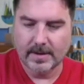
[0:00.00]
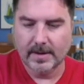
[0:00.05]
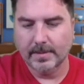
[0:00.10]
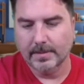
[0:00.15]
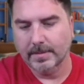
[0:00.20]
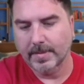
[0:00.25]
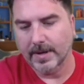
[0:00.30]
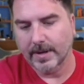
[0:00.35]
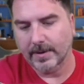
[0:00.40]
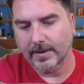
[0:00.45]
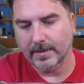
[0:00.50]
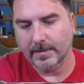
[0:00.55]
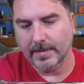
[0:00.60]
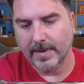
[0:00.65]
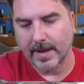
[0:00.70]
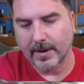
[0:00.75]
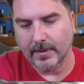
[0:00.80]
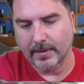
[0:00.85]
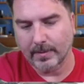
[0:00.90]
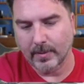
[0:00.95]
bigger and
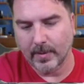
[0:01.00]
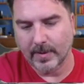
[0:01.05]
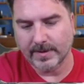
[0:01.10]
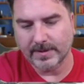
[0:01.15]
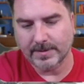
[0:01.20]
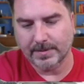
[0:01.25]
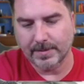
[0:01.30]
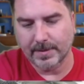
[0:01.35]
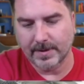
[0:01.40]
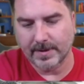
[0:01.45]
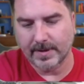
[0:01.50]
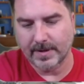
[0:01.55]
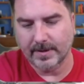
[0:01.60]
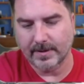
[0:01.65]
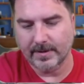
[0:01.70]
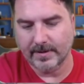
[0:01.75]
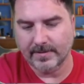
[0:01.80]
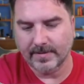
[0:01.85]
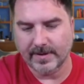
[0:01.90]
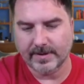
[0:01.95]
badder boys to put in here
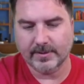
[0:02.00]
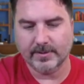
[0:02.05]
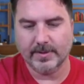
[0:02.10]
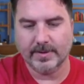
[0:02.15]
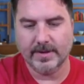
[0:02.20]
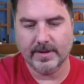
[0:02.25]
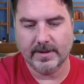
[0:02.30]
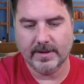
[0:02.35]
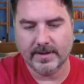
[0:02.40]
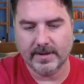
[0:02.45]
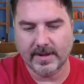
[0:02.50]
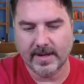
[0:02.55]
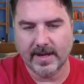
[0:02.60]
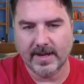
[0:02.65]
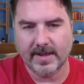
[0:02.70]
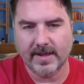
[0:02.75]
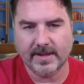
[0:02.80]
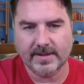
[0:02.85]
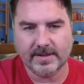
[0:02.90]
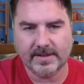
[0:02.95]
eventually. Look at that.
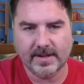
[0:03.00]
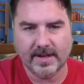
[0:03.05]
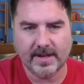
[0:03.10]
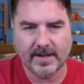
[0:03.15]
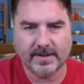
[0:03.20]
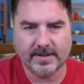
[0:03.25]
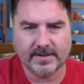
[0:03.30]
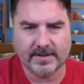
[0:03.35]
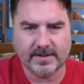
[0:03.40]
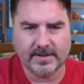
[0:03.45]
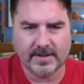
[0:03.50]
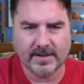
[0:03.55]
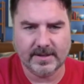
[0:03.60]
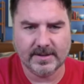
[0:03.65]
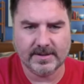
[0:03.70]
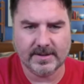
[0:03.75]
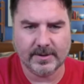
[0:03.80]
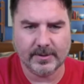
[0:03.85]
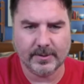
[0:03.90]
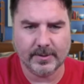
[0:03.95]
That's nice. Easy
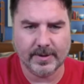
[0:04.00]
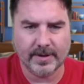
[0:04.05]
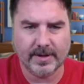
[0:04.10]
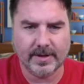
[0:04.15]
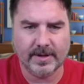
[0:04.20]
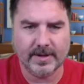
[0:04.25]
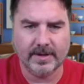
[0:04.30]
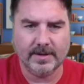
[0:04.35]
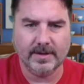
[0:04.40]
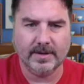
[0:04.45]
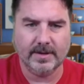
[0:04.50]
to read.